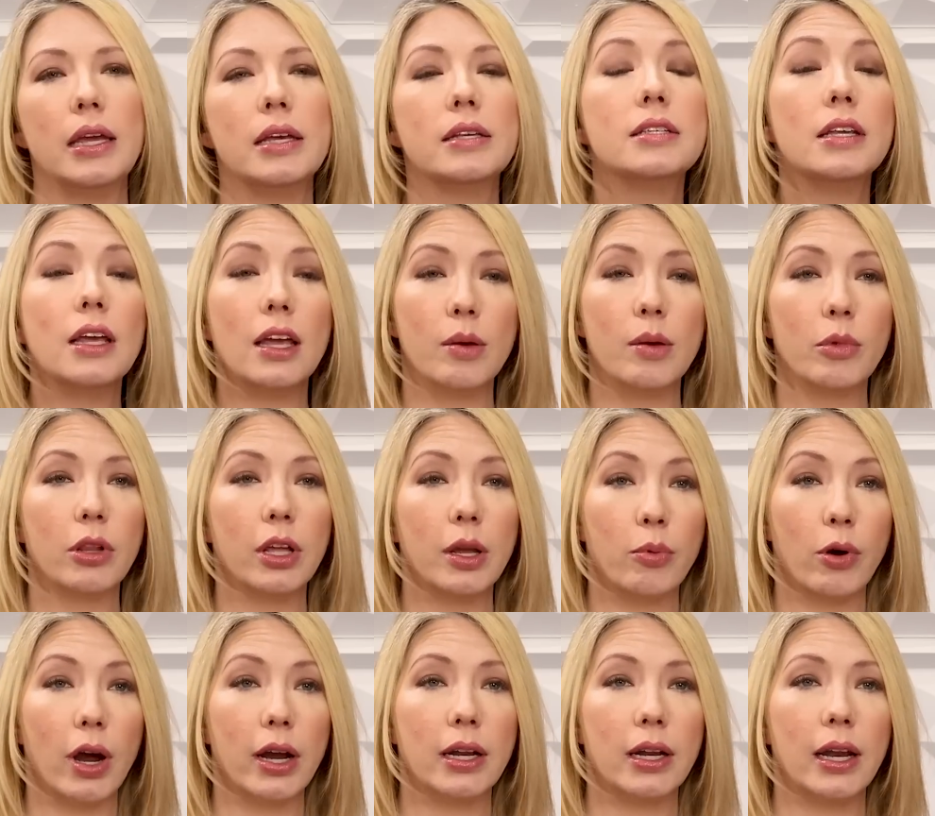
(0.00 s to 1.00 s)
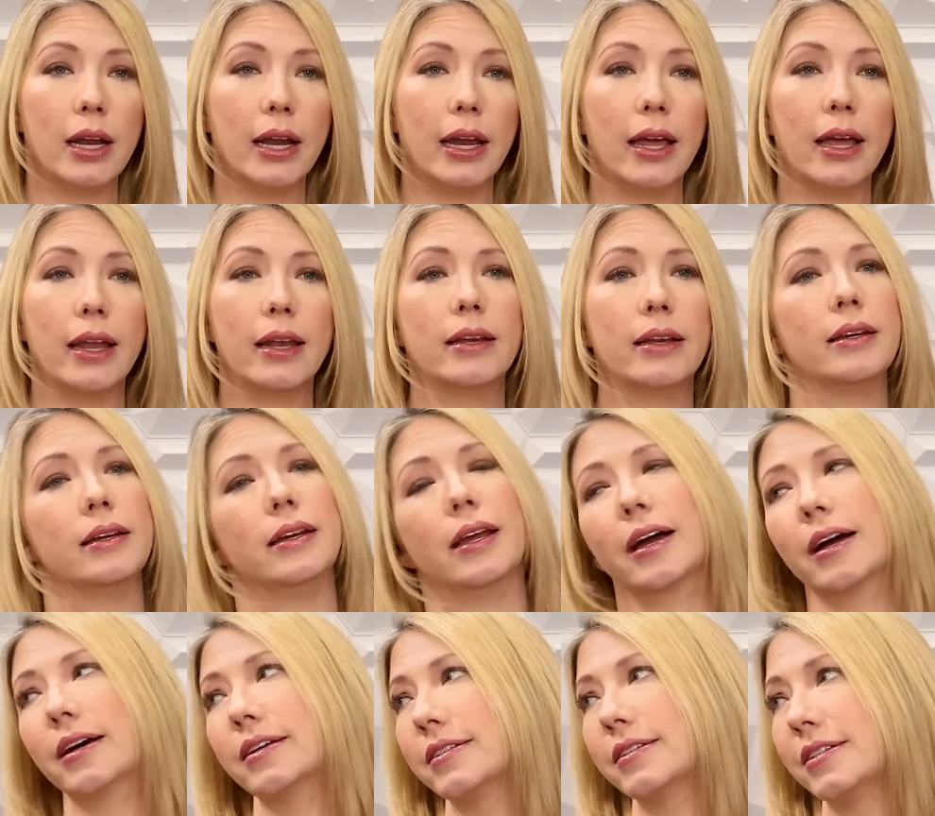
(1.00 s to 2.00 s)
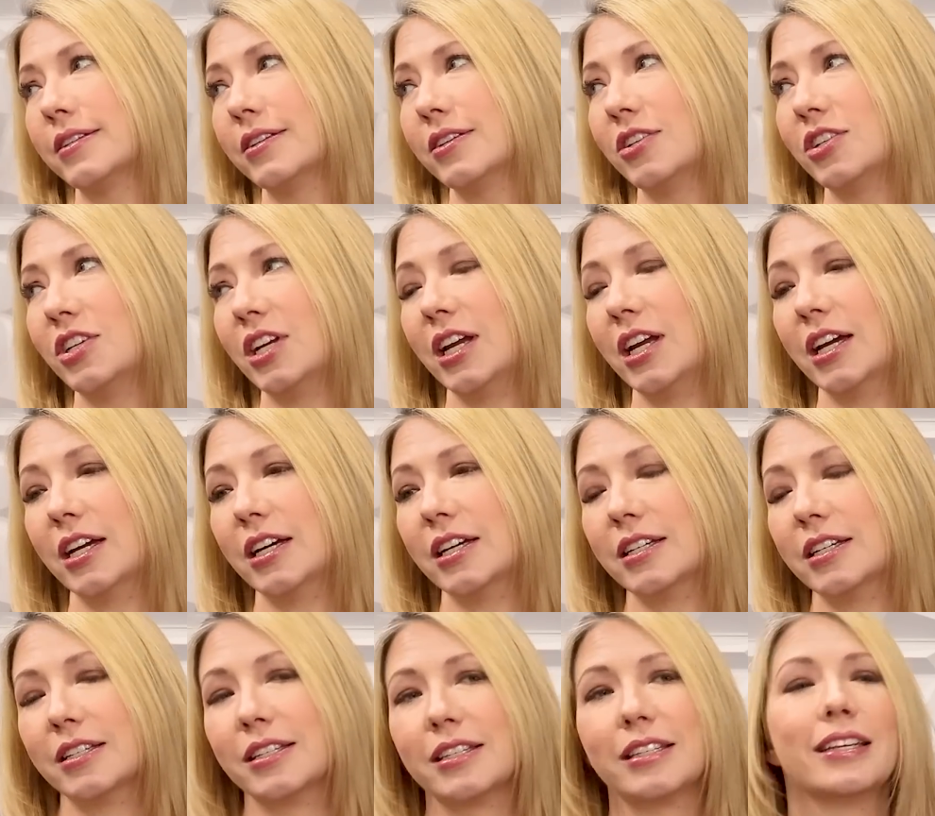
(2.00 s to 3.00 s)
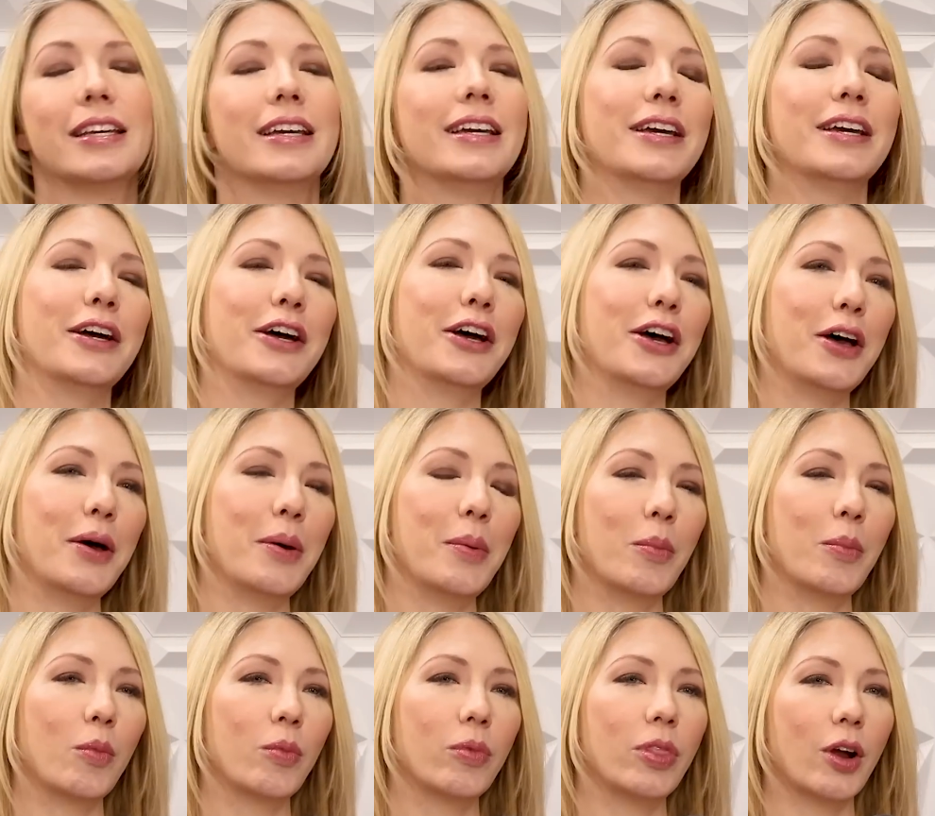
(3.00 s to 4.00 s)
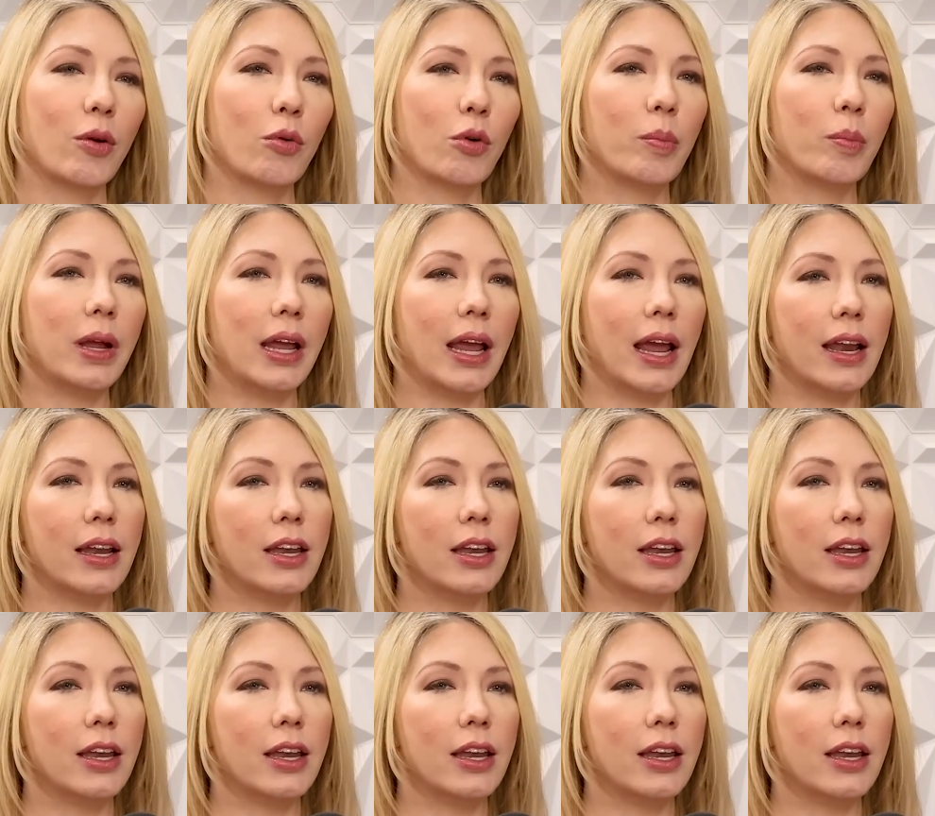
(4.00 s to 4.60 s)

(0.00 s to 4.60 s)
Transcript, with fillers: Is Emily pregnant again? Yes, she is. um, there will be